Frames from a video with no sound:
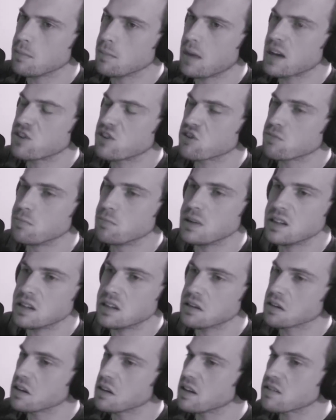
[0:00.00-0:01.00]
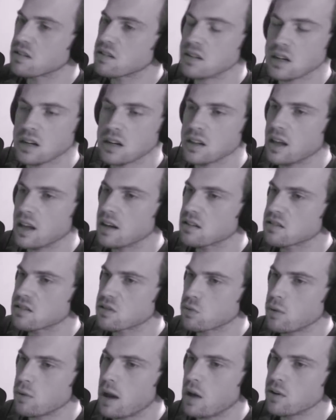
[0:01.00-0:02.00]
It might just be that listening to that,
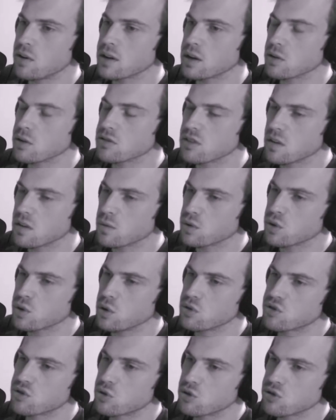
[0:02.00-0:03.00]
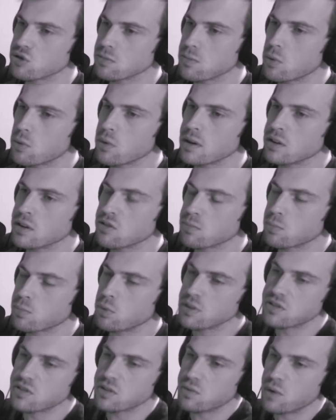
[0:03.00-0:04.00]
surrounding yourself with those sorts of
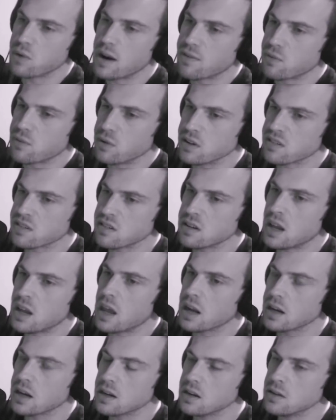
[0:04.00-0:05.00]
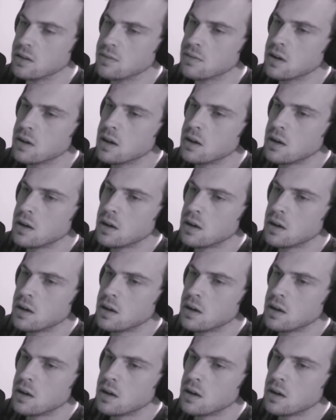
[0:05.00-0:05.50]
points of reference, negative,